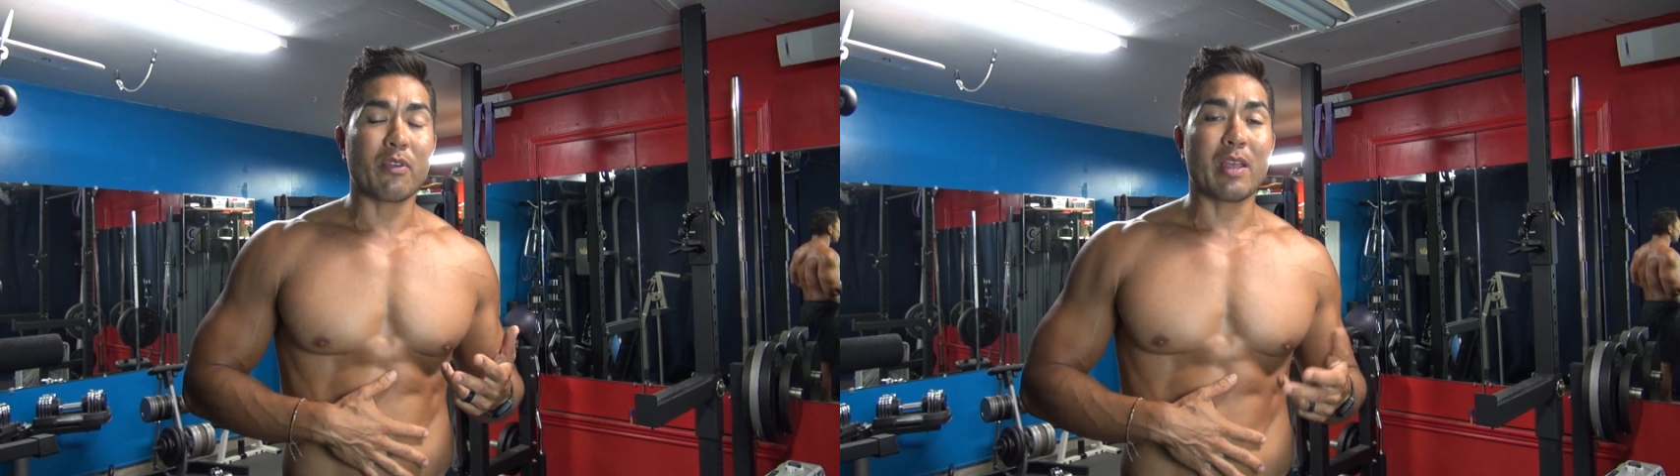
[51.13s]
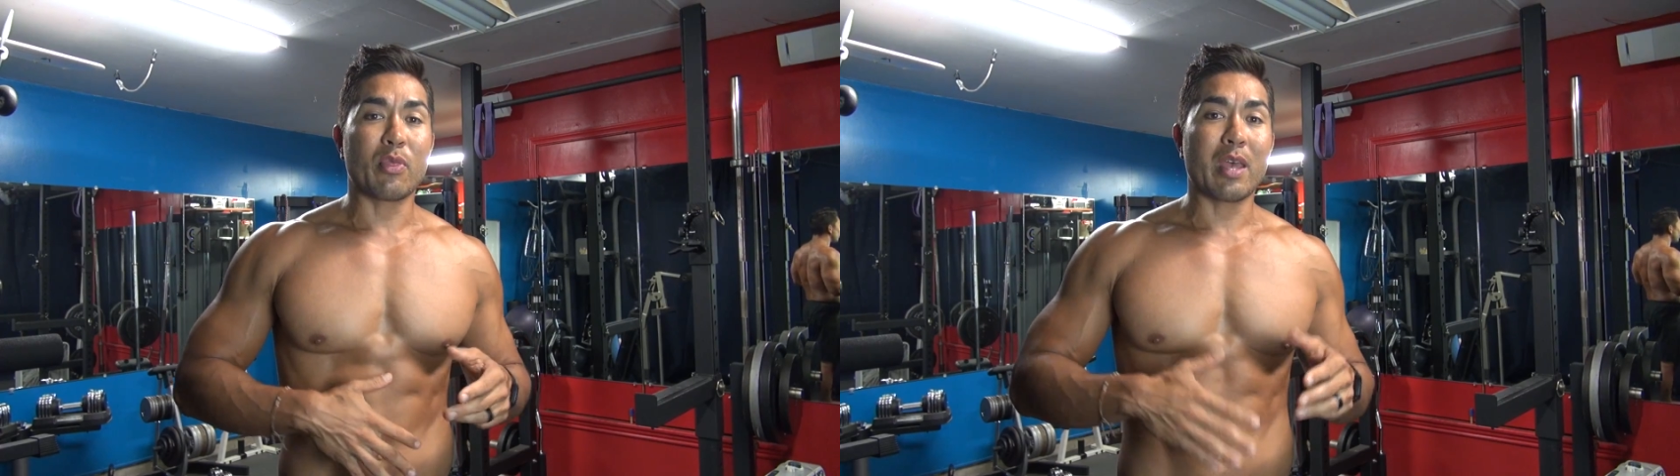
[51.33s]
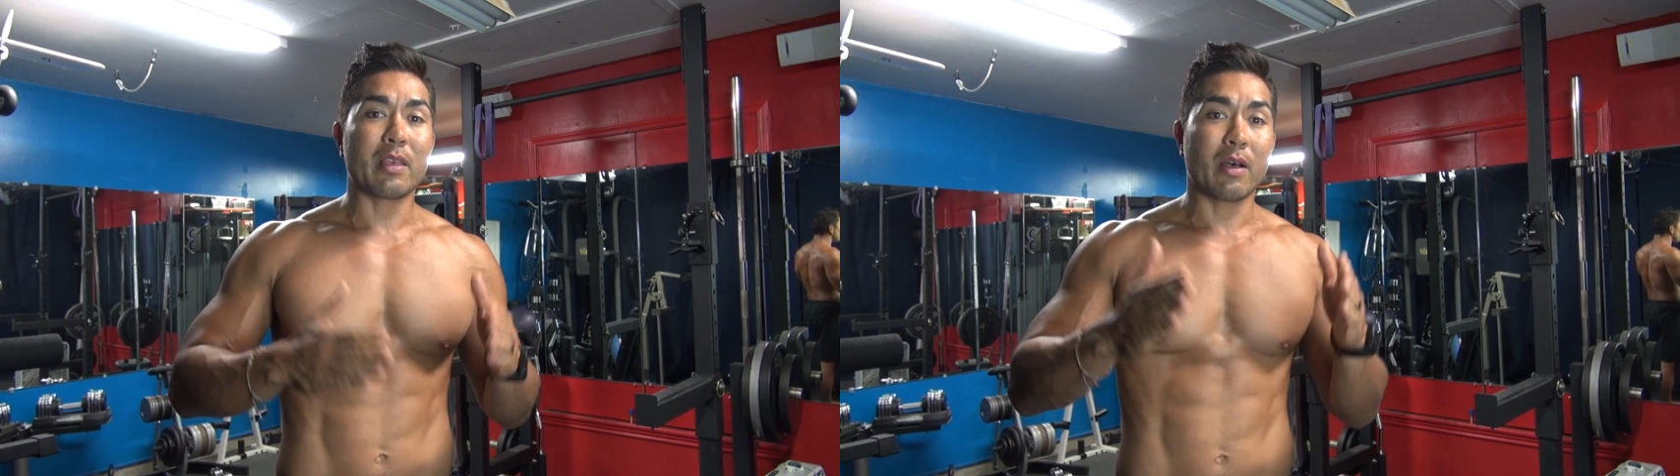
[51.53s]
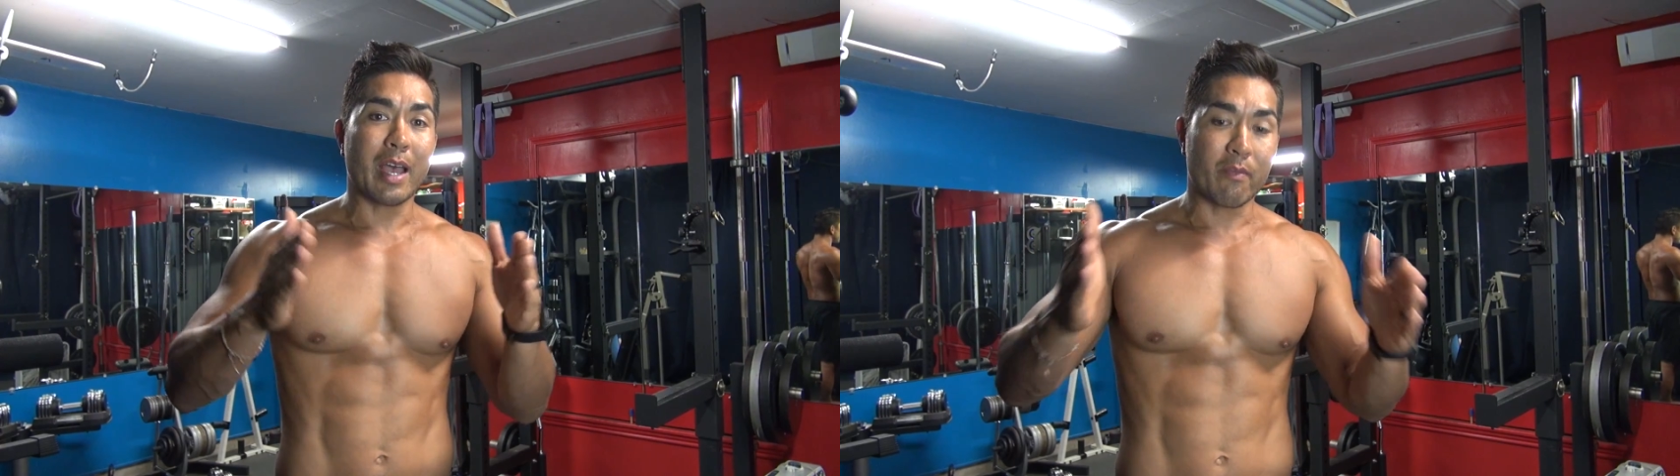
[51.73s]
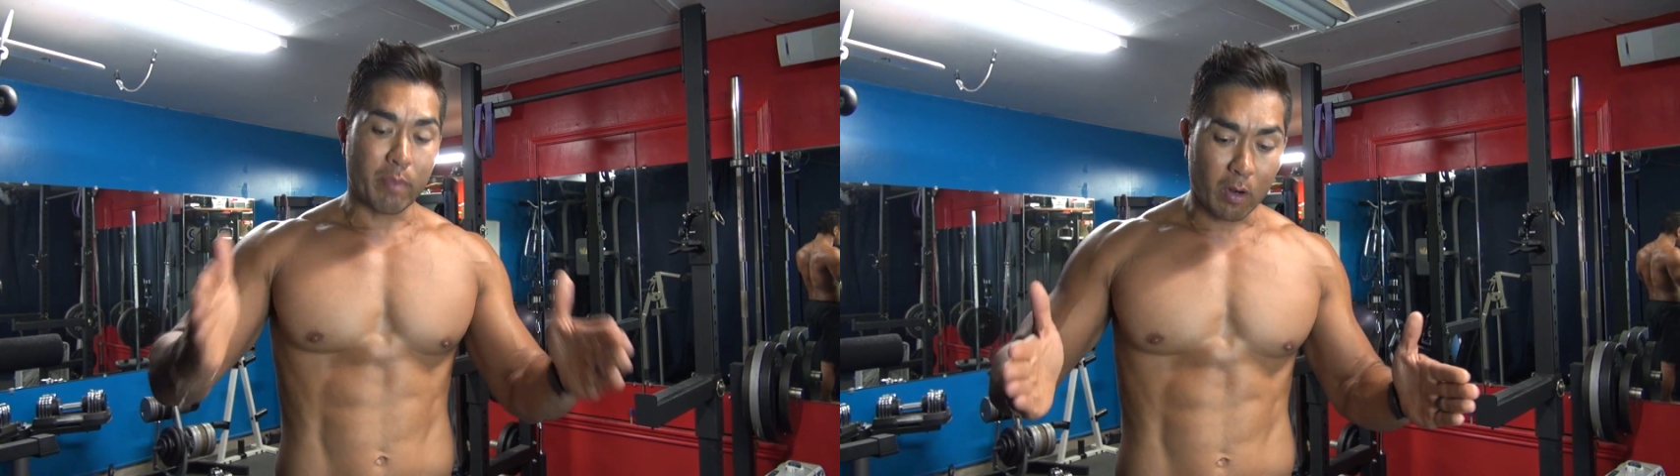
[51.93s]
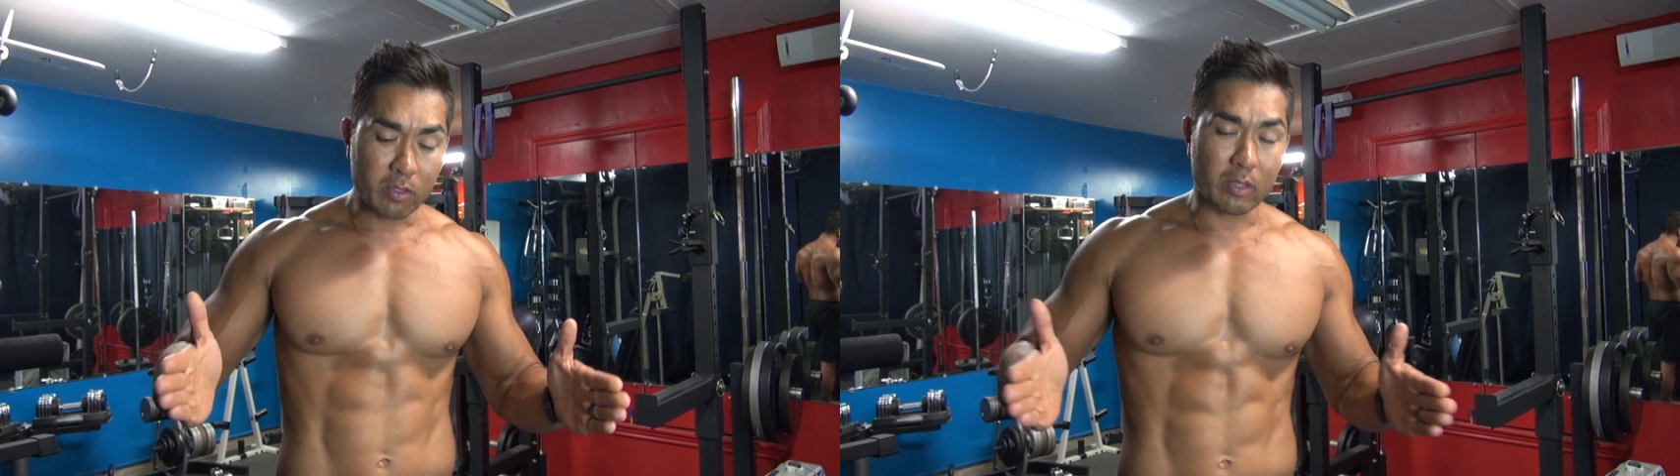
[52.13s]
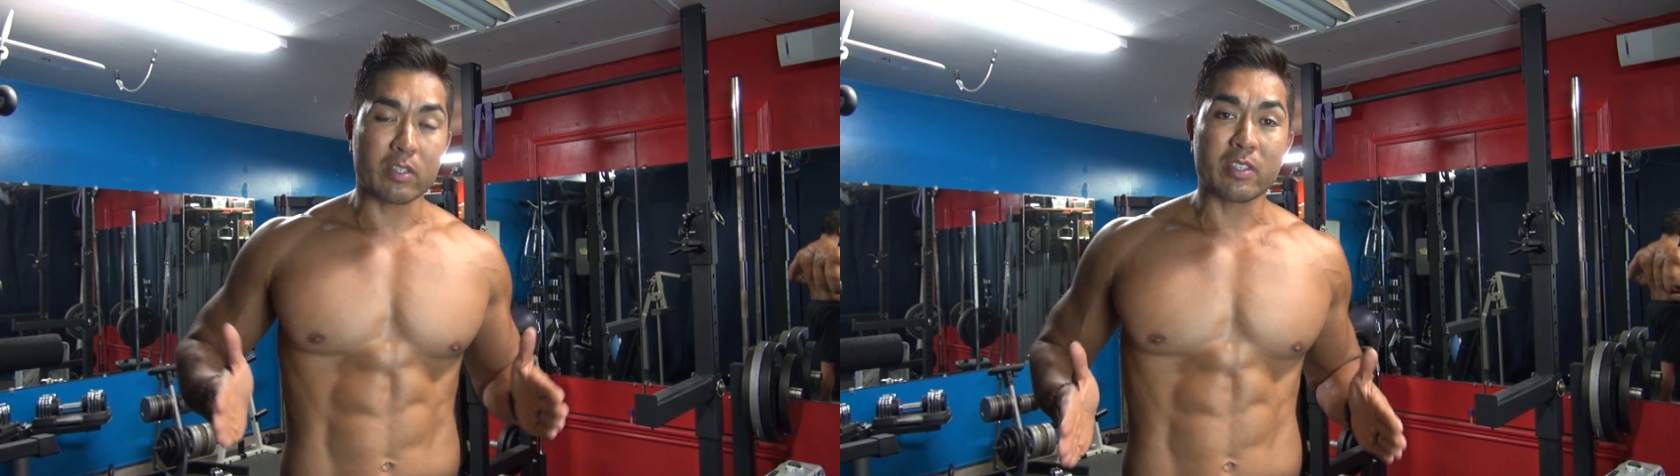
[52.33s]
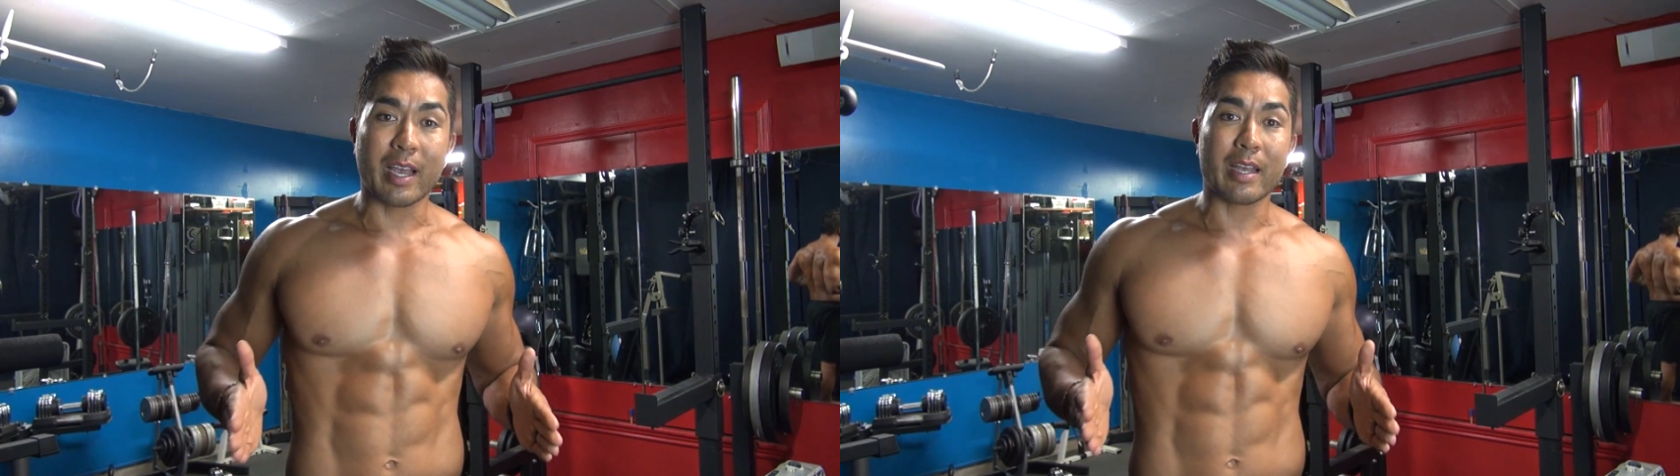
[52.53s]
and then they'll have bars on the
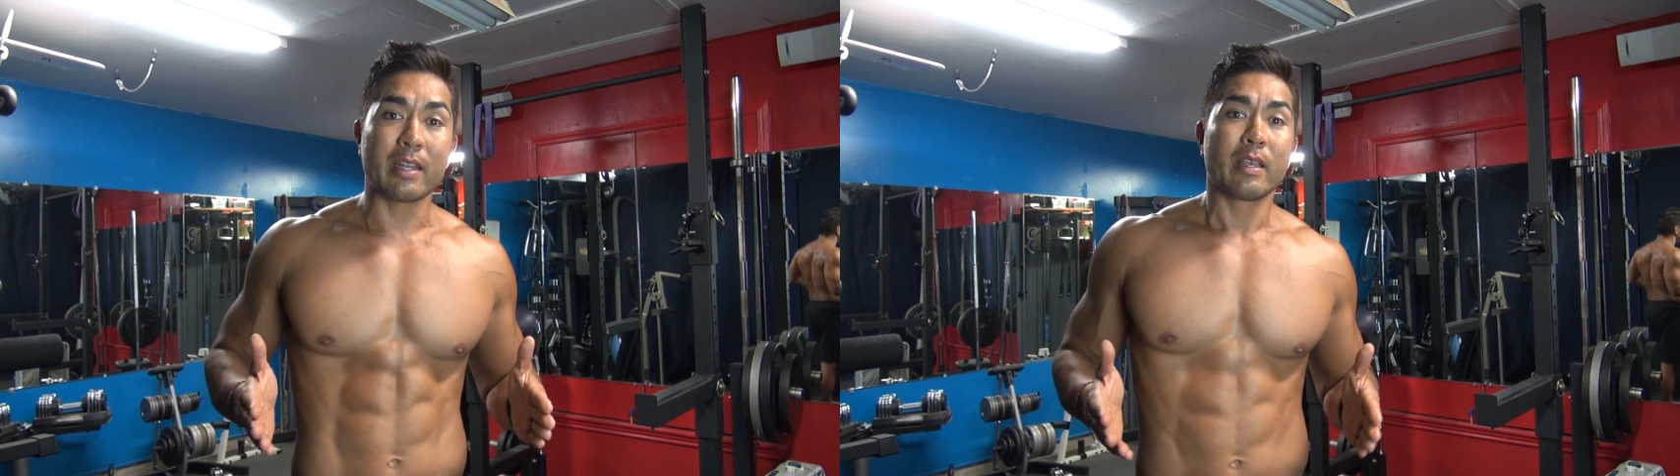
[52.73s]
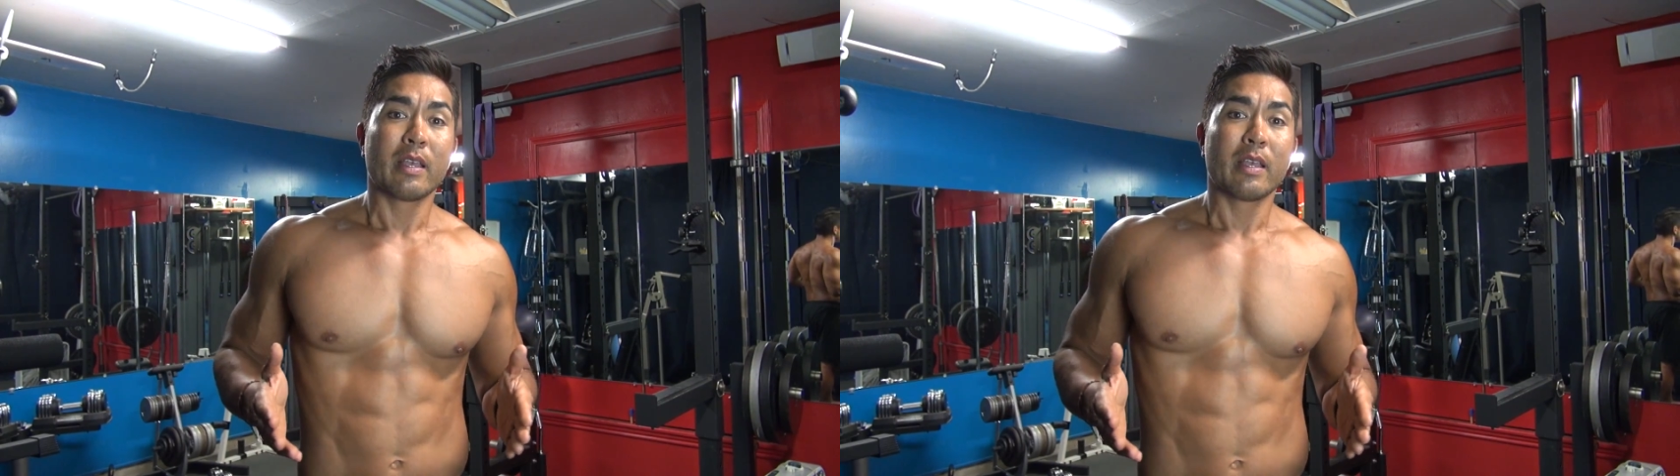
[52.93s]
side